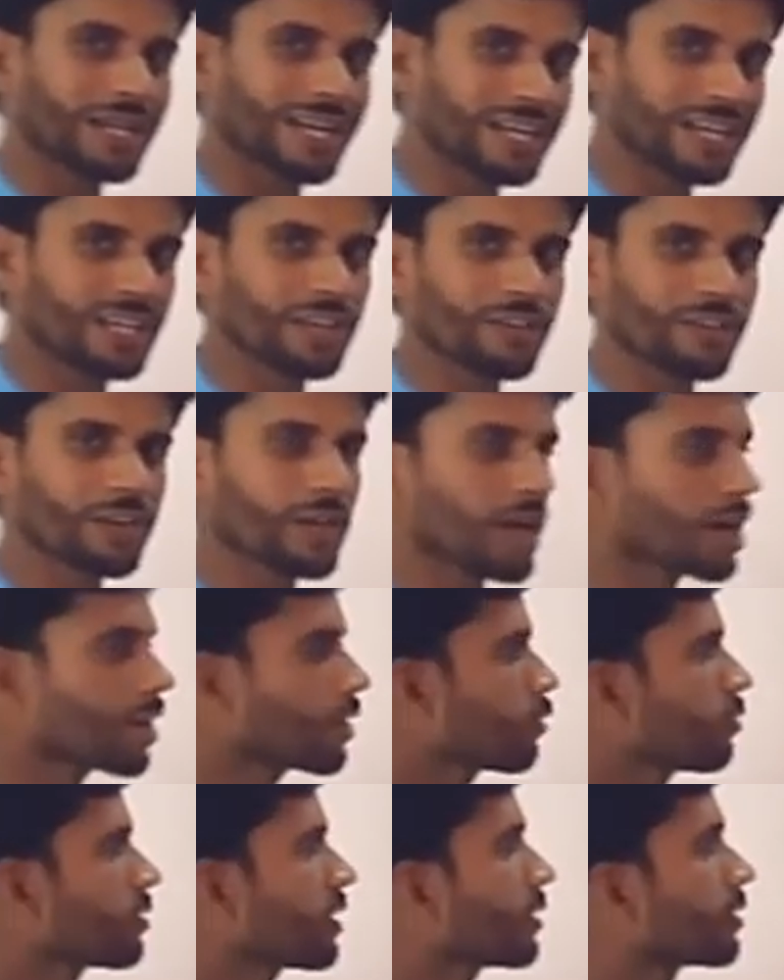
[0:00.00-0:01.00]
Indefinite
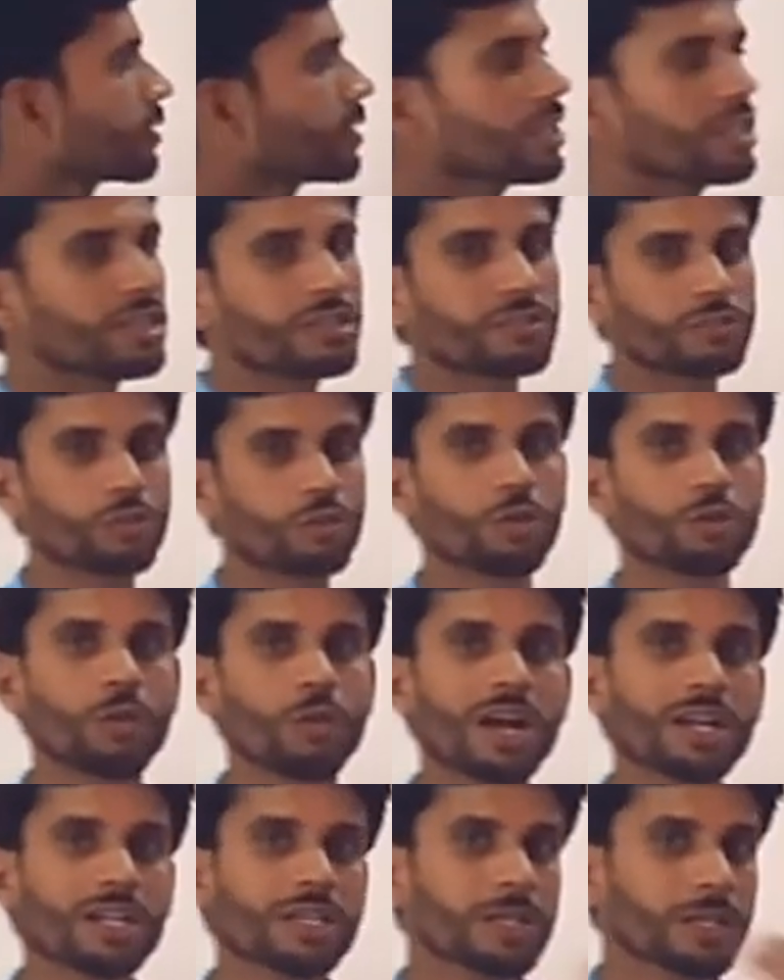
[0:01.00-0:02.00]
articles, and D is called
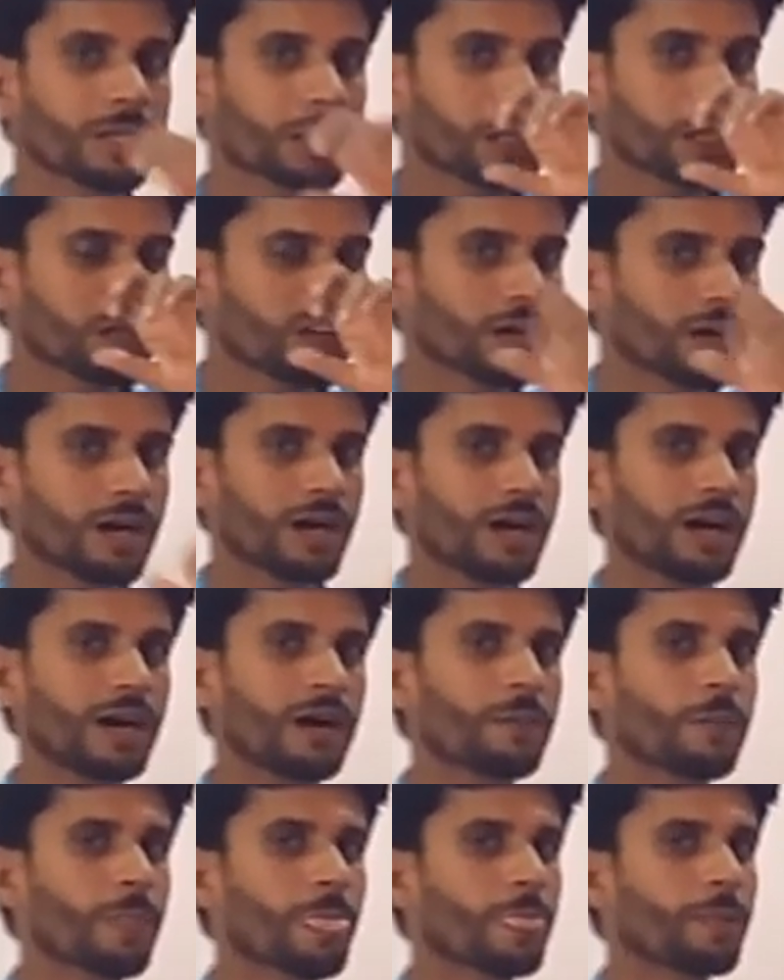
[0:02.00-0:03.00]
what?
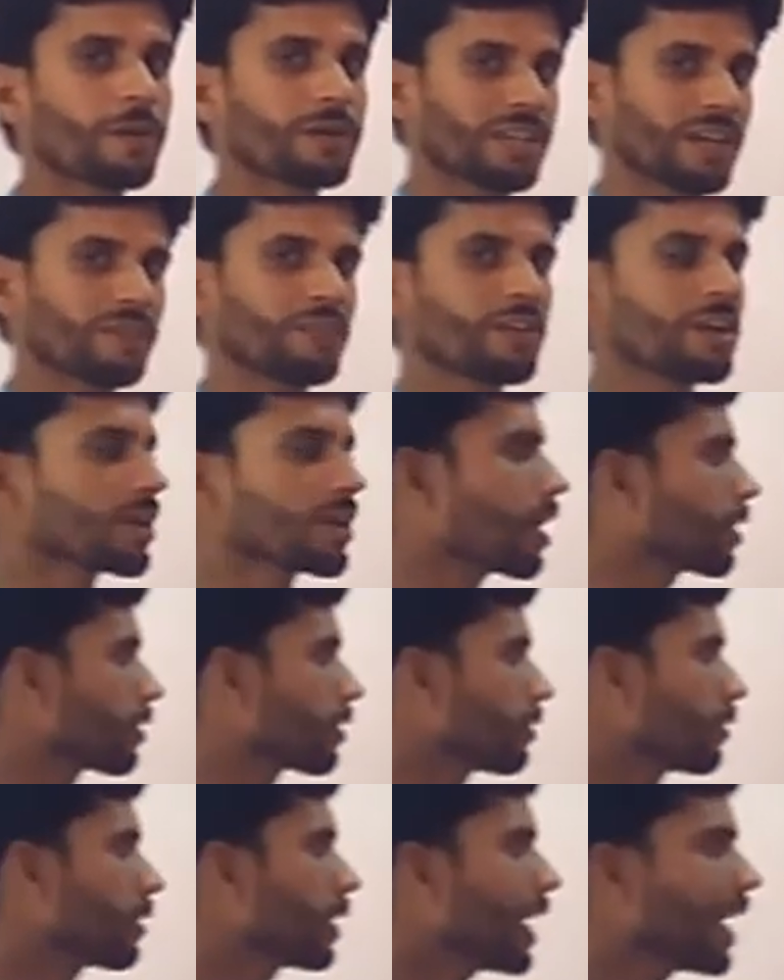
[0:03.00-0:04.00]
Definite
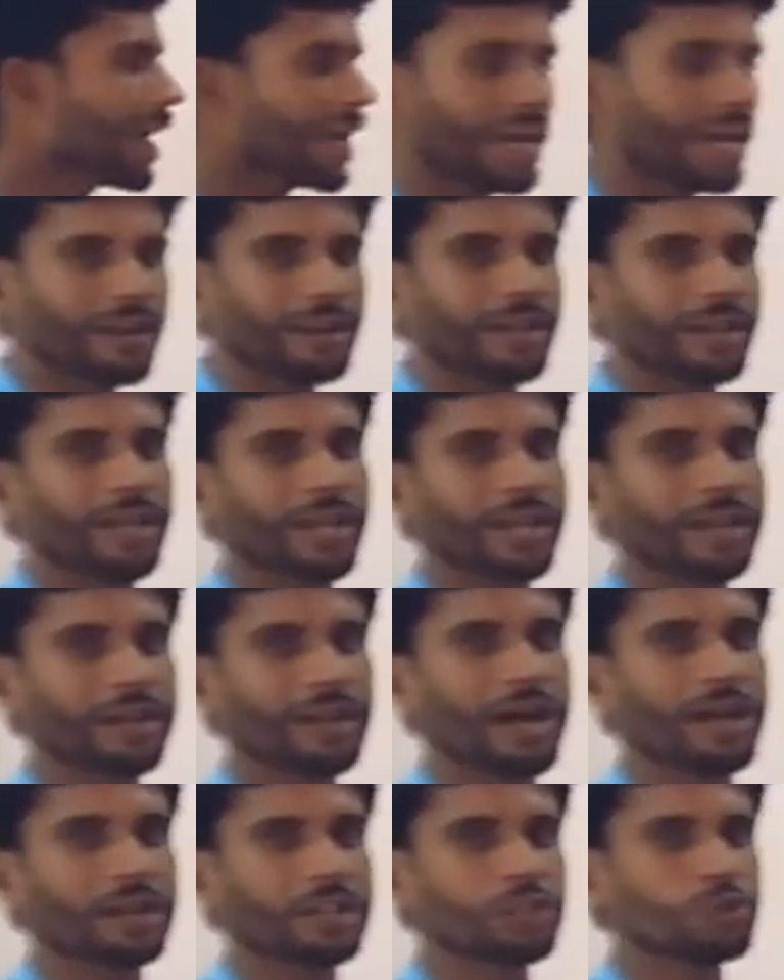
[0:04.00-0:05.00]
article. A and N
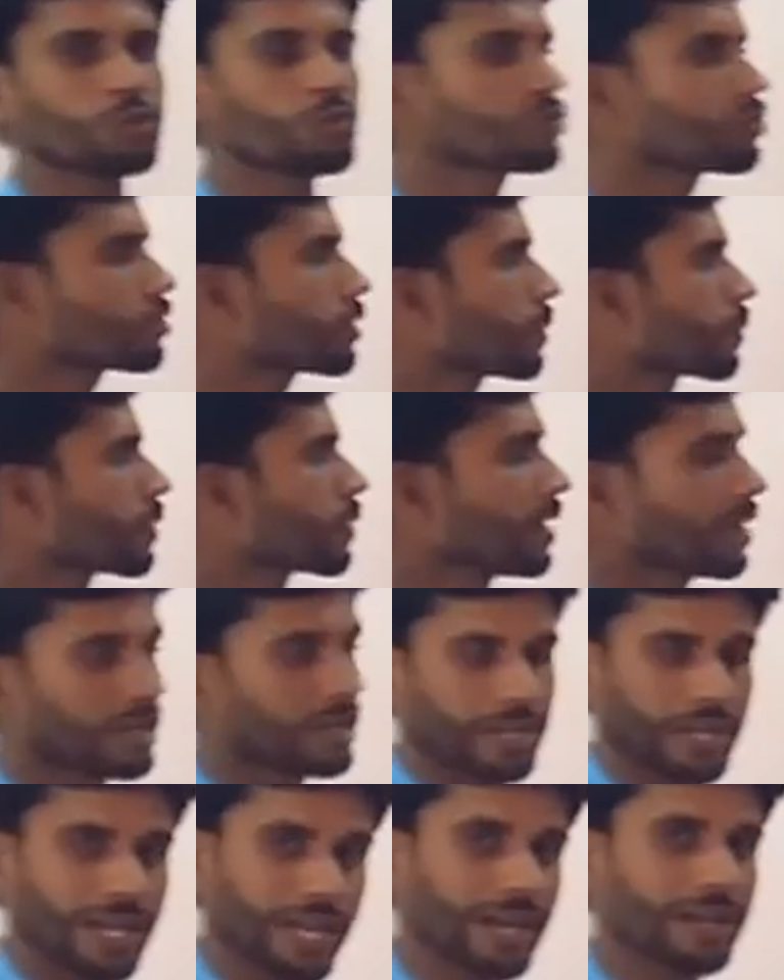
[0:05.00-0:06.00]
are used.
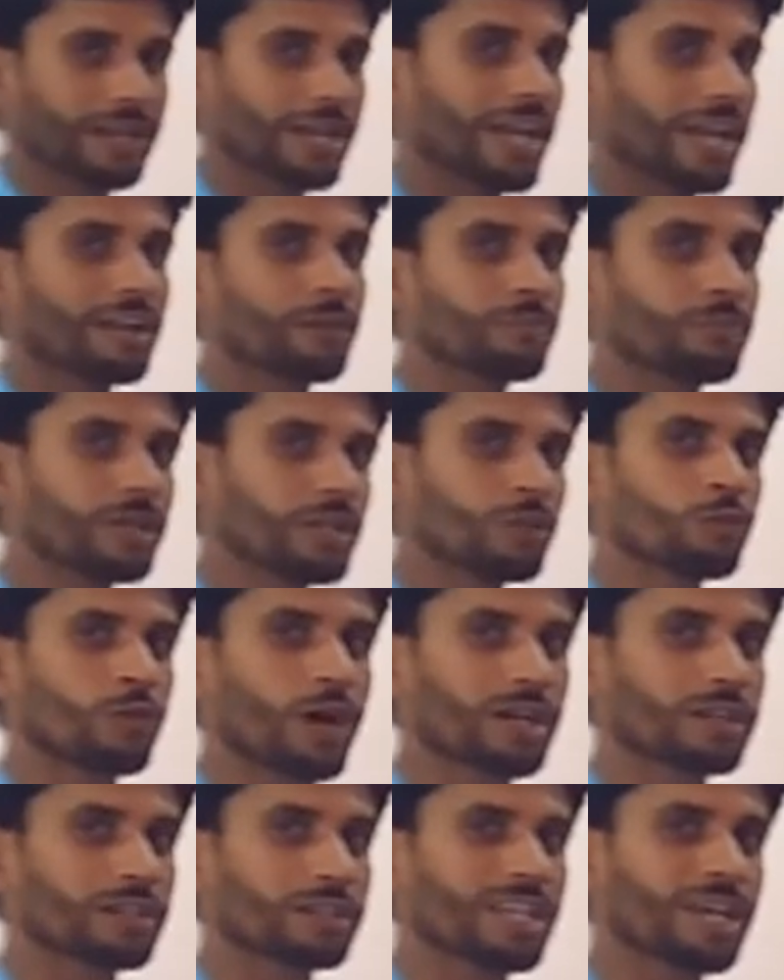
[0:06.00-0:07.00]
A and N mean
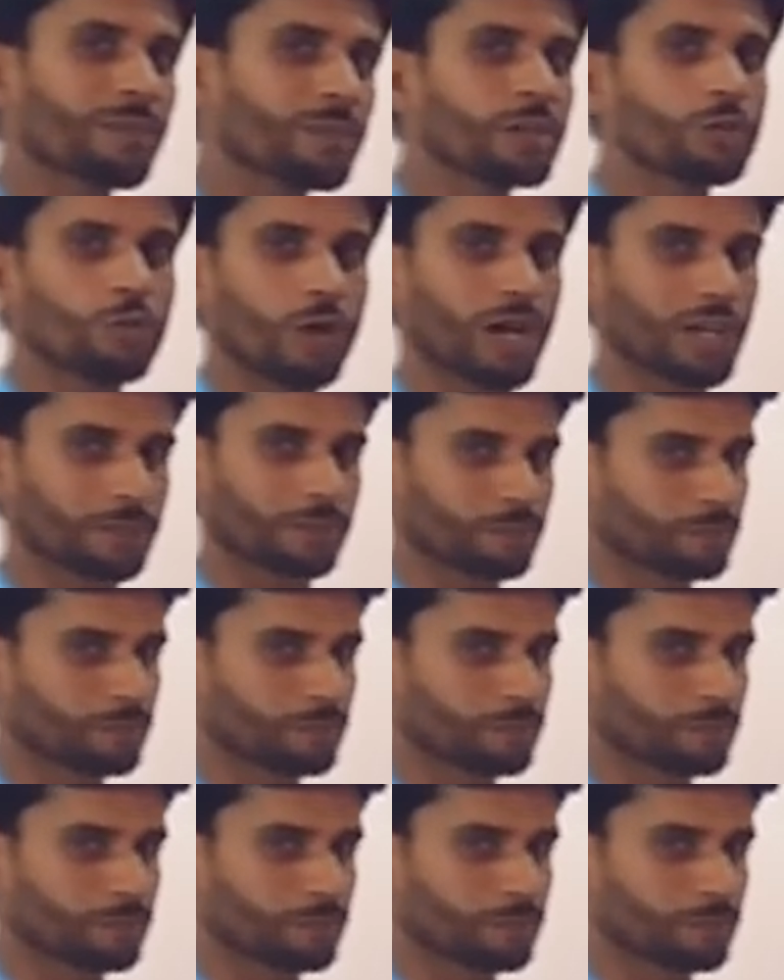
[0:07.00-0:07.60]
what? They mean one.